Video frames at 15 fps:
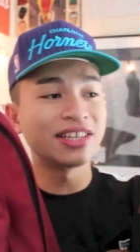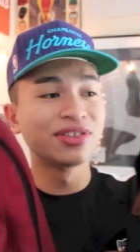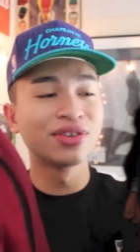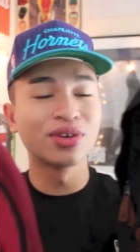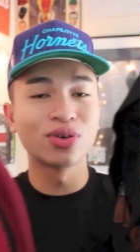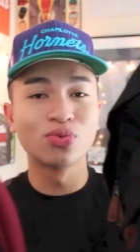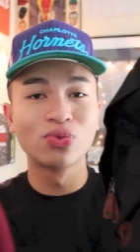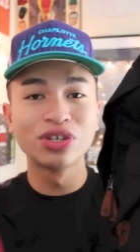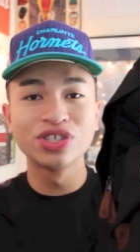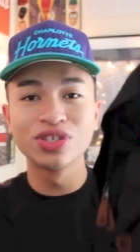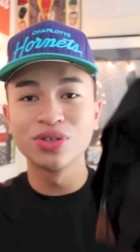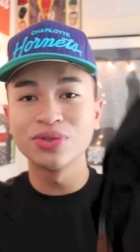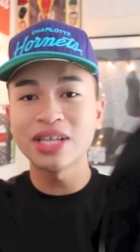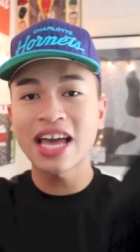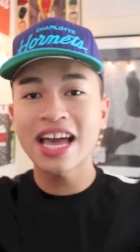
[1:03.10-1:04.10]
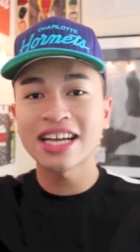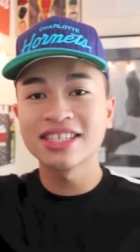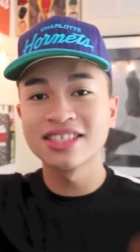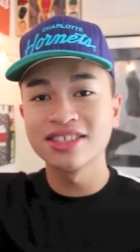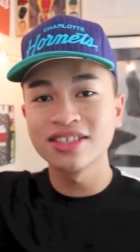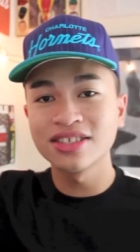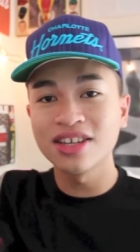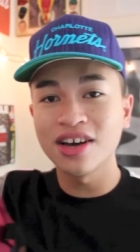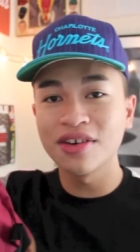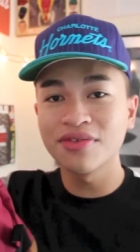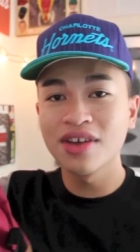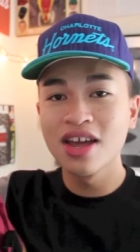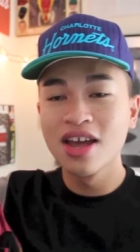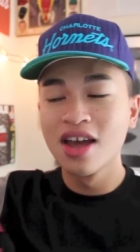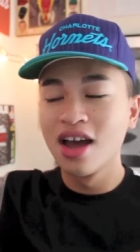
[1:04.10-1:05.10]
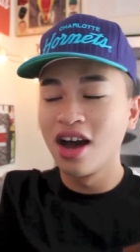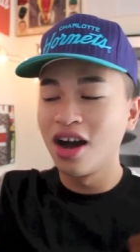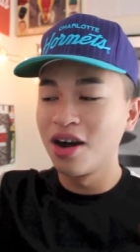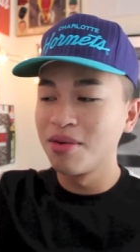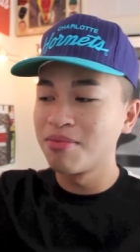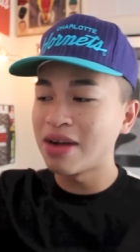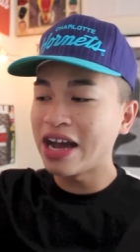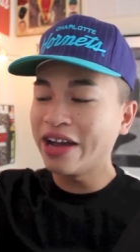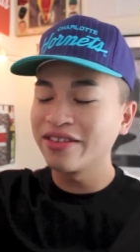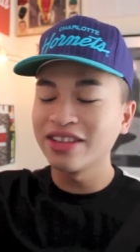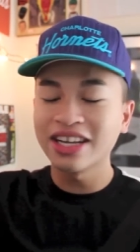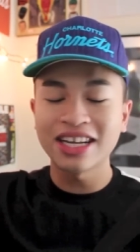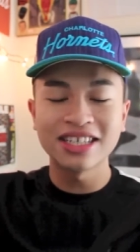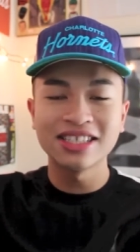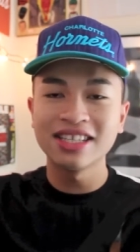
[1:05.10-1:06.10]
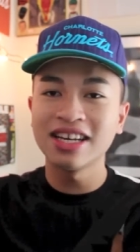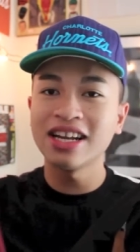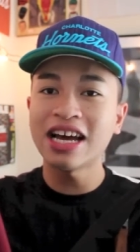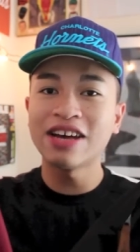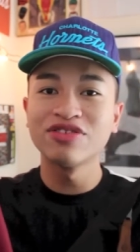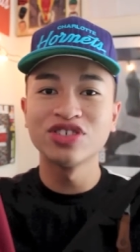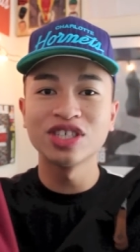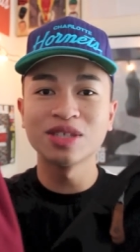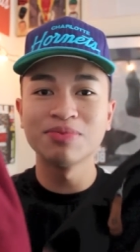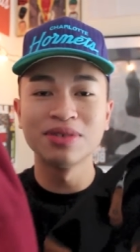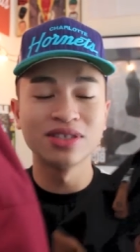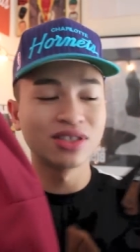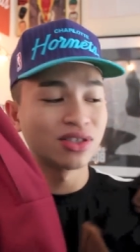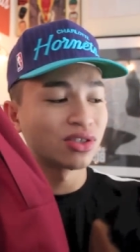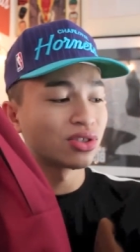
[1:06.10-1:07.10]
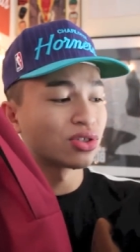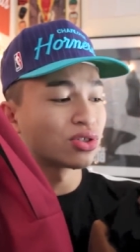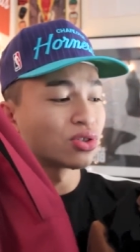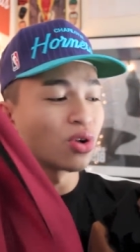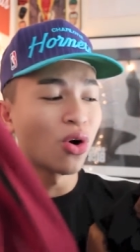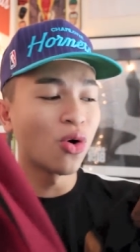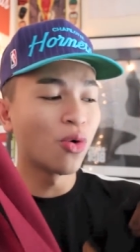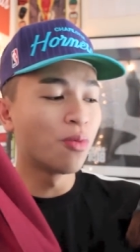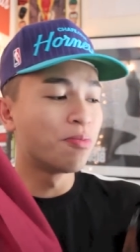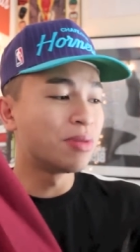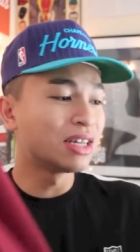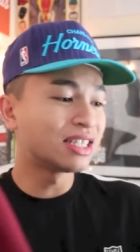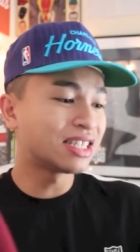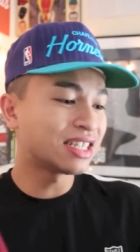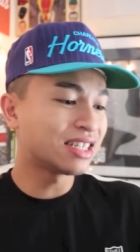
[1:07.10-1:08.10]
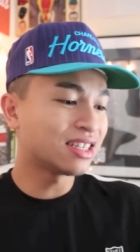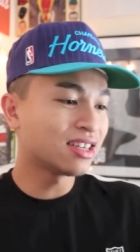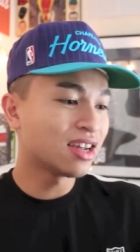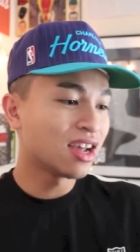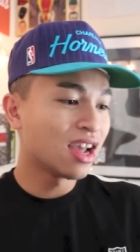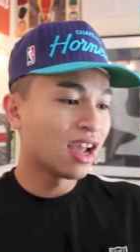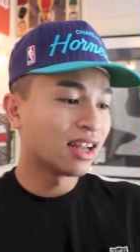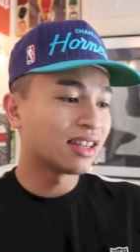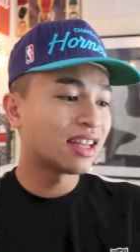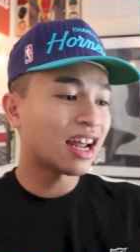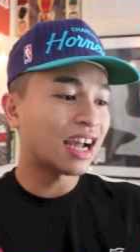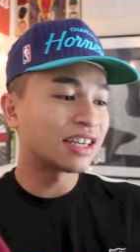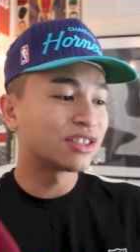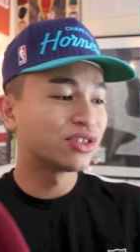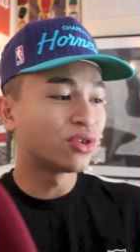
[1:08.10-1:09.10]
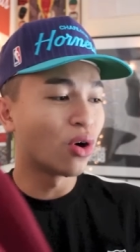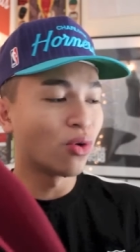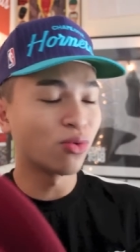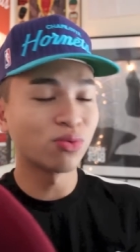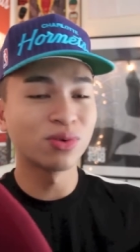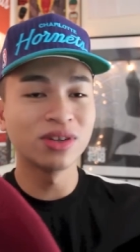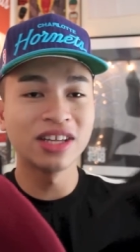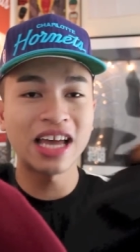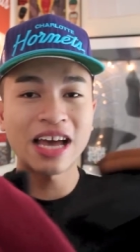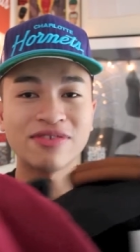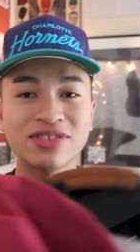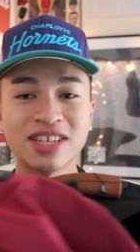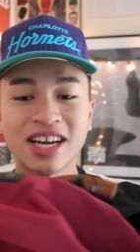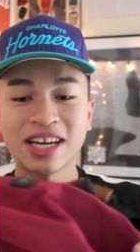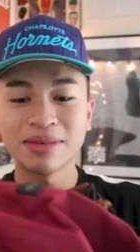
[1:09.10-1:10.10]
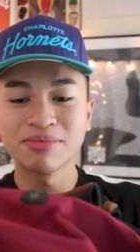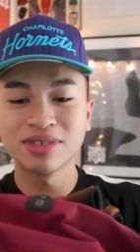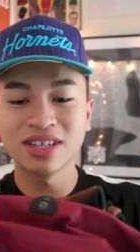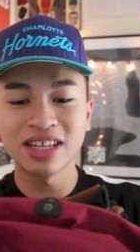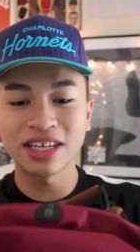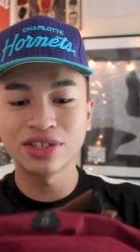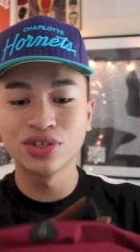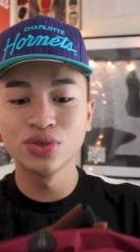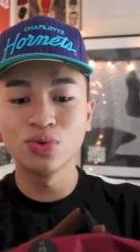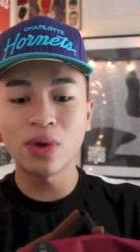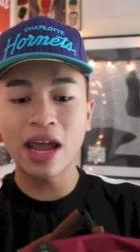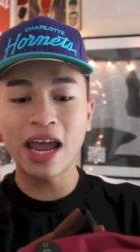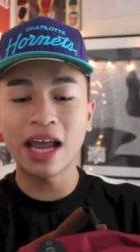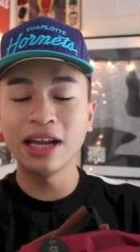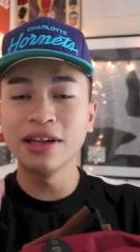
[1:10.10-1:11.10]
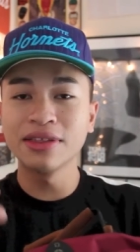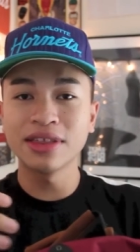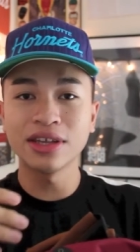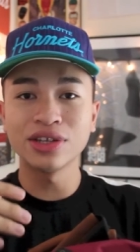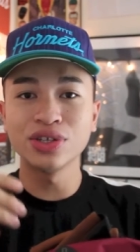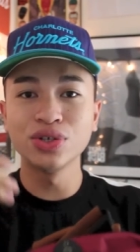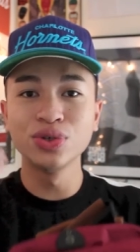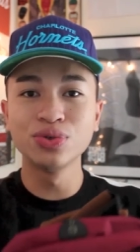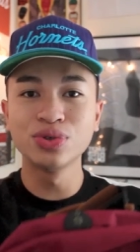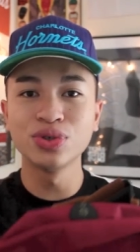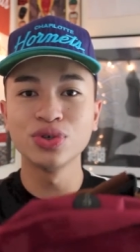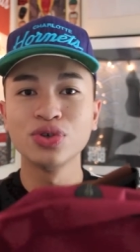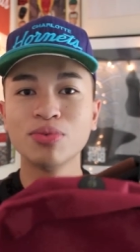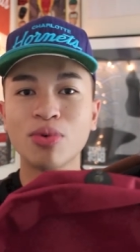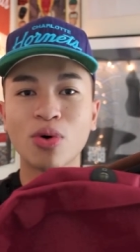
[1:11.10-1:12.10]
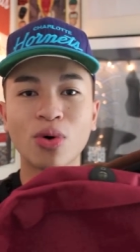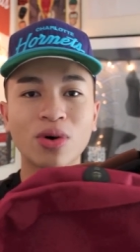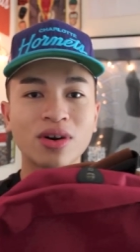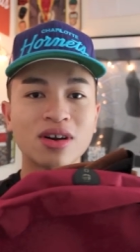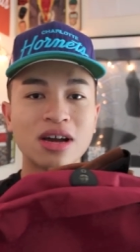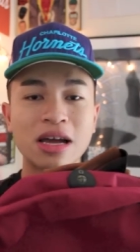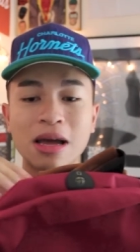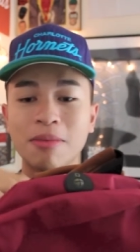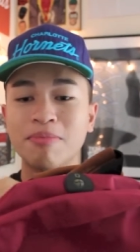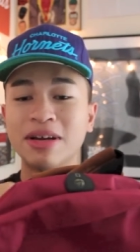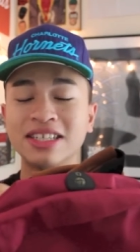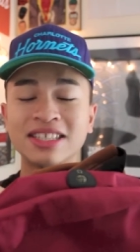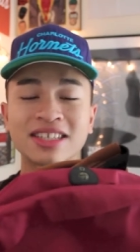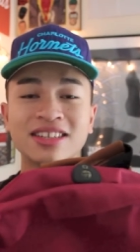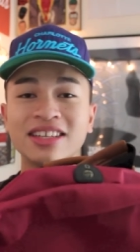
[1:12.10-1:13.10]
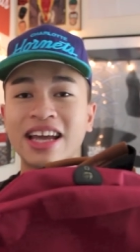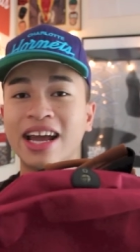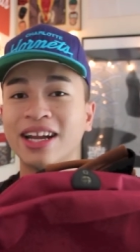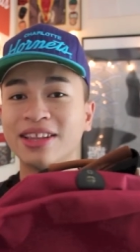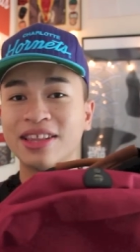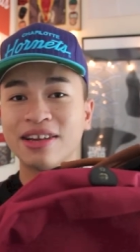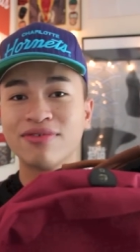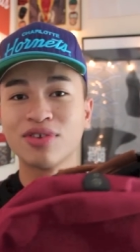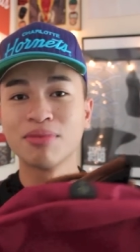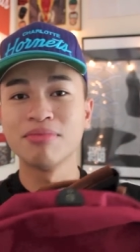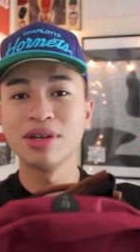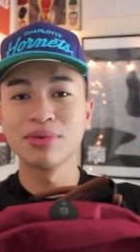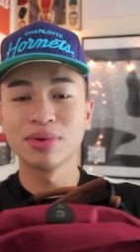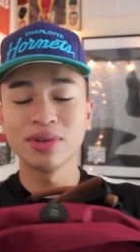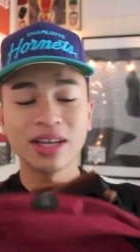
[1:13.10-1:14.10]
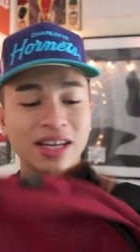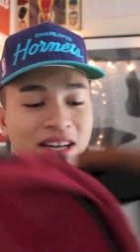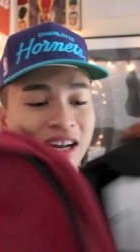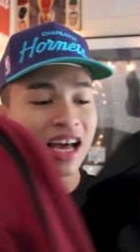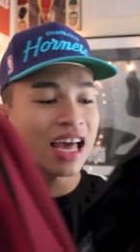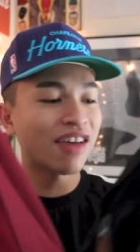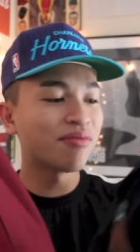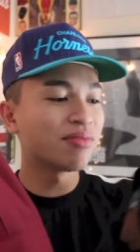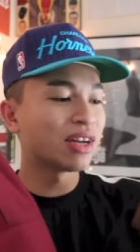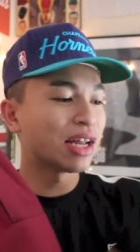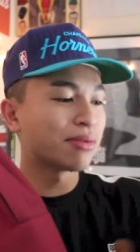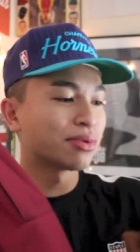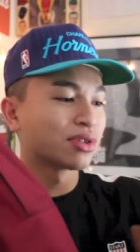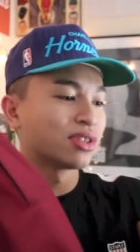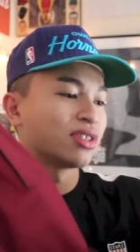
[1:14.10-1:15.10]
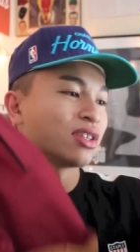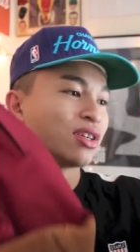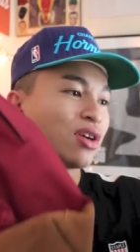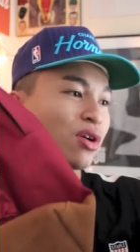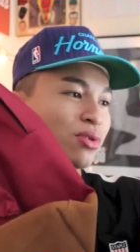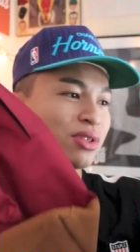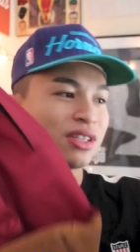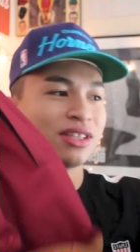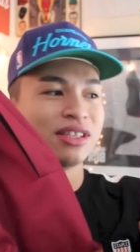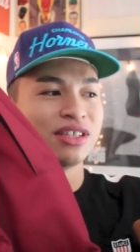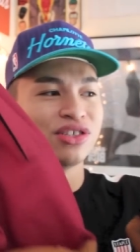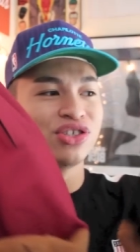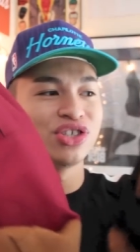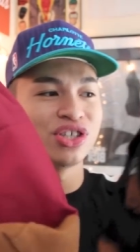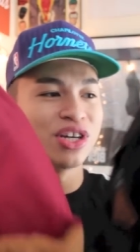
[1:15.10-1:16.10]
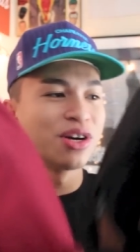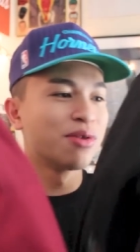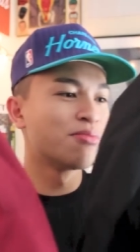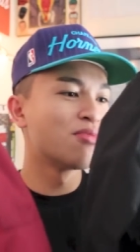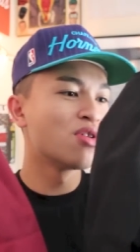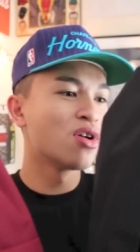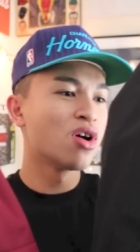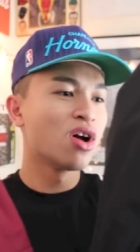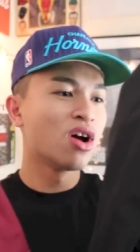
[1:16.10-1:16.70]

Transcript: in their original tags and stuff. Um, I like I said, I've just been so busy that I don't really have time to like do anything YouTube or basically anything for me related. I haven't been able to go to the gym